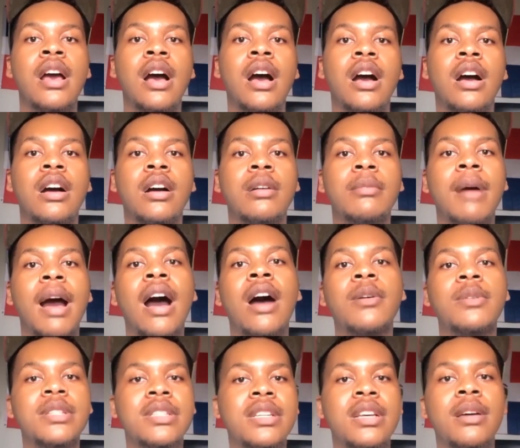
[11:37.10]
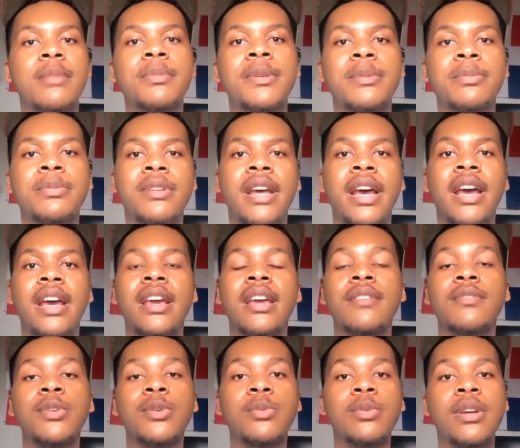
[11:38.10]
I always tell people that
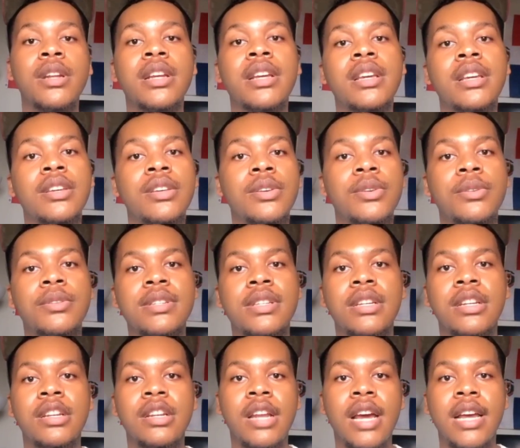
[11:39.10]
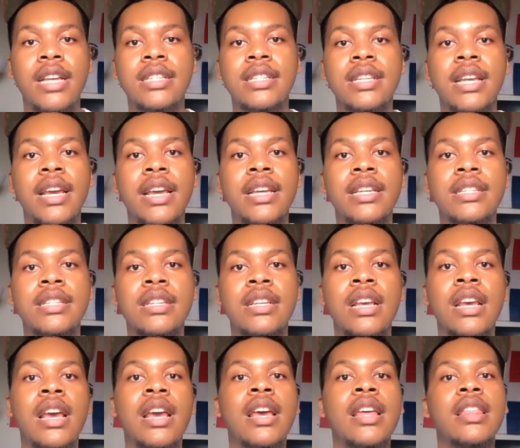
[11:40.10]
if you wouldn't get used in the United States,
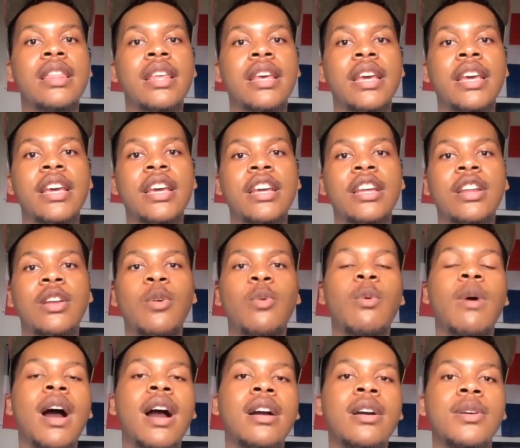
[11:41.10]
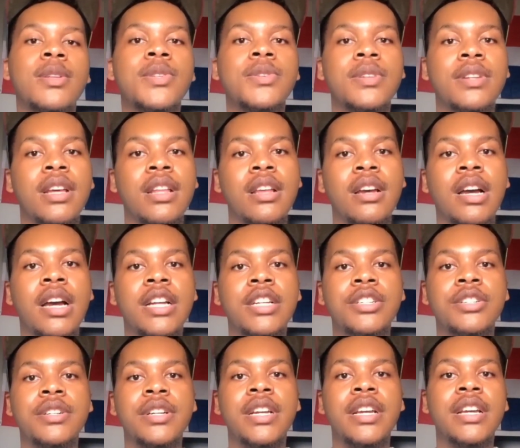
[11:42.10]
then why go to another
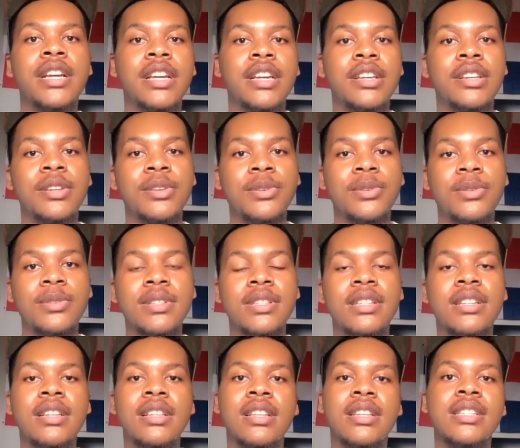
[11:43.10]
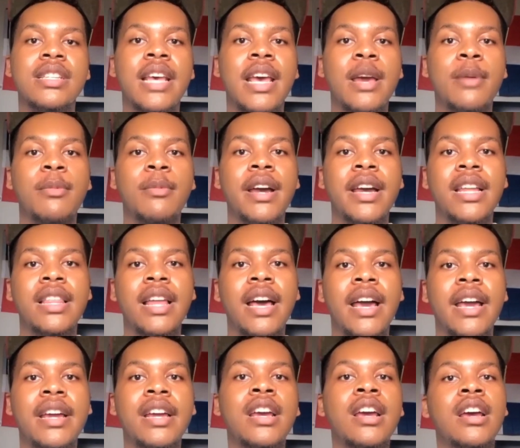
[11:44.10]
country and get used the same way?
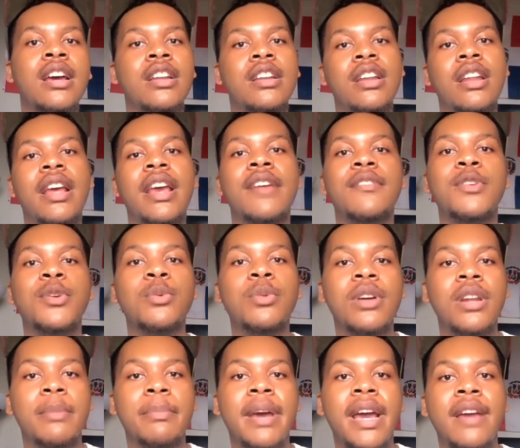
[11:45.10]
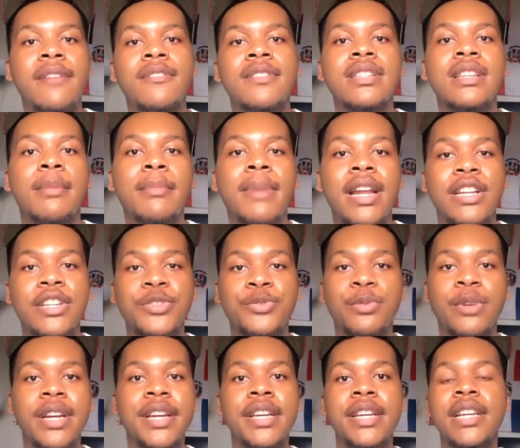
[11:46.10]
Like, if you wouldn't pay for somebody's
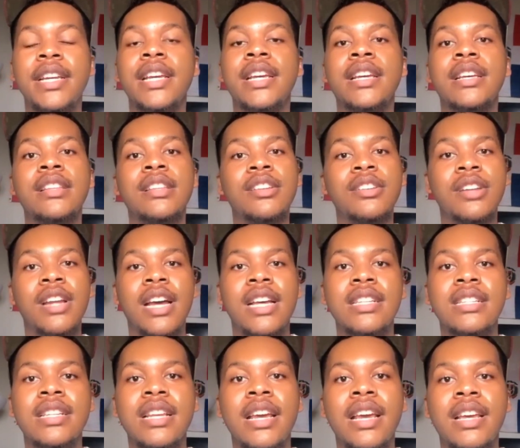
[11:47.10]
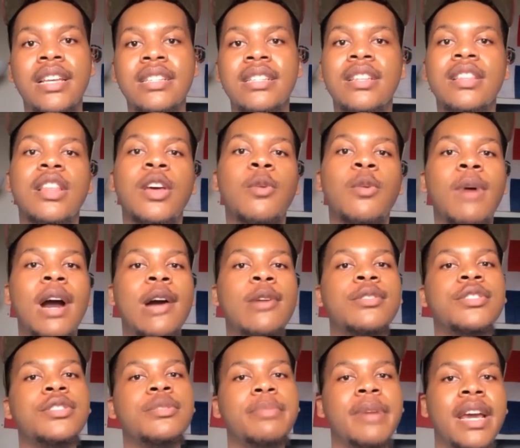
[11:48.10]
rent in the United States, then why
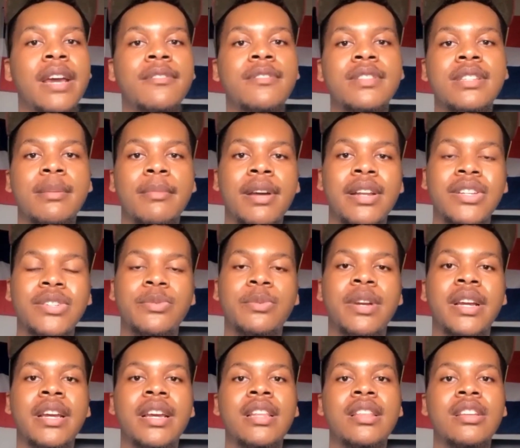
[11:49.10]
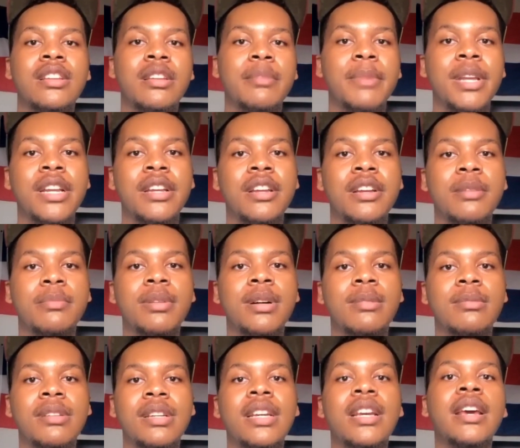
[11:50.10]
would you pay for somebody's rent in the Dominican
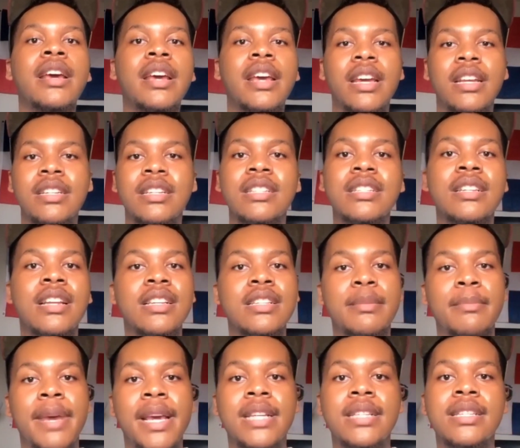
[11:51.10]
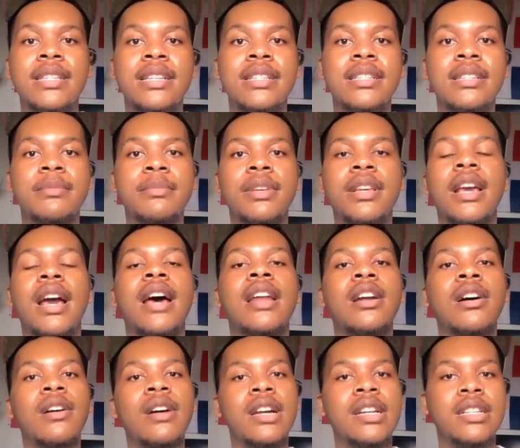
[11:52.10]
Republic? It just doesn't make sense to me. I
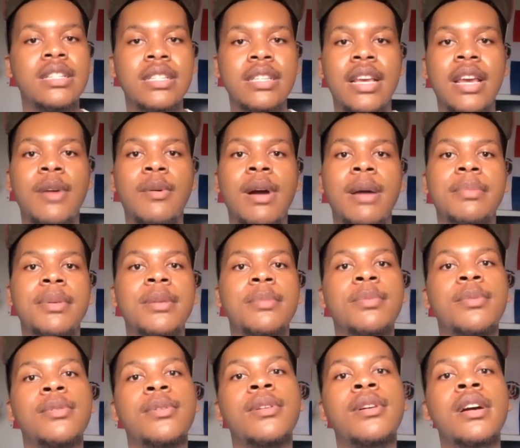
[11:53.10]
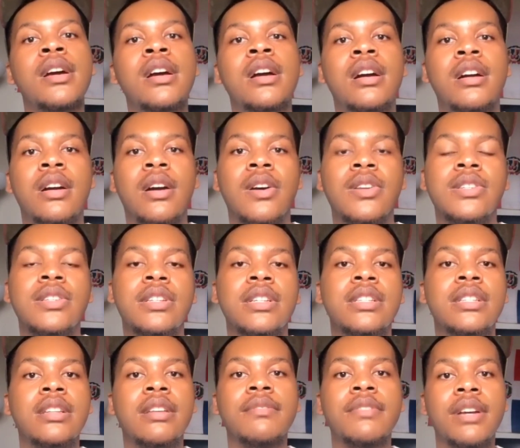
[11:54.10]
don't understand why people go to
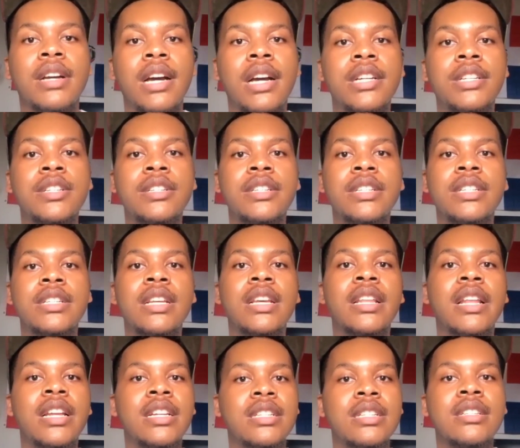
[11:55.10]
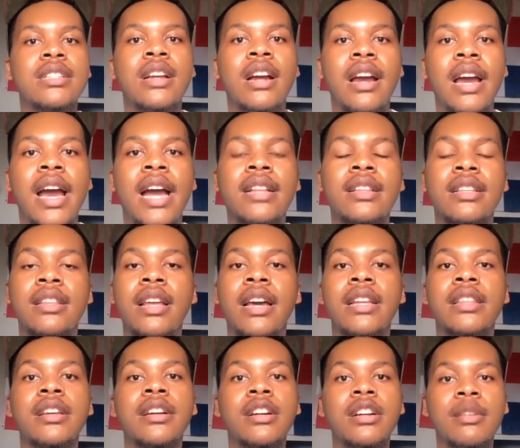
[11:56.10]
these different countries and they just start acting
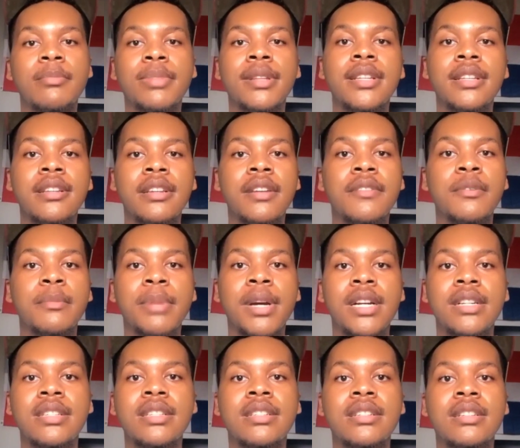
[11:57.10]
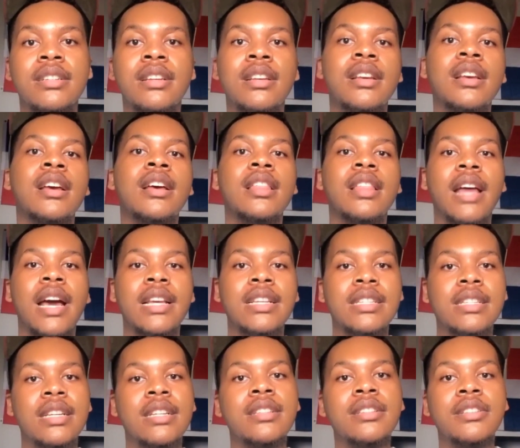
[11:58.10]
like they're a completely different person. Like,
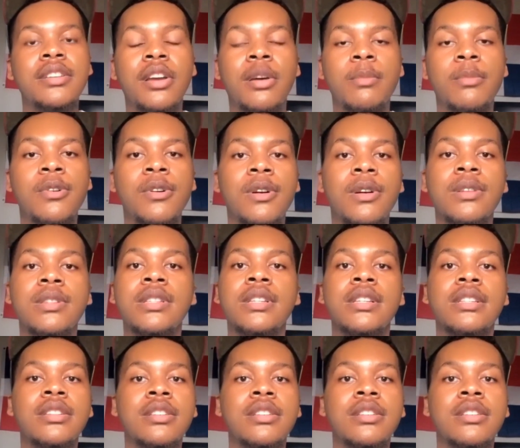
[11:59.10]
stick to your morals, stick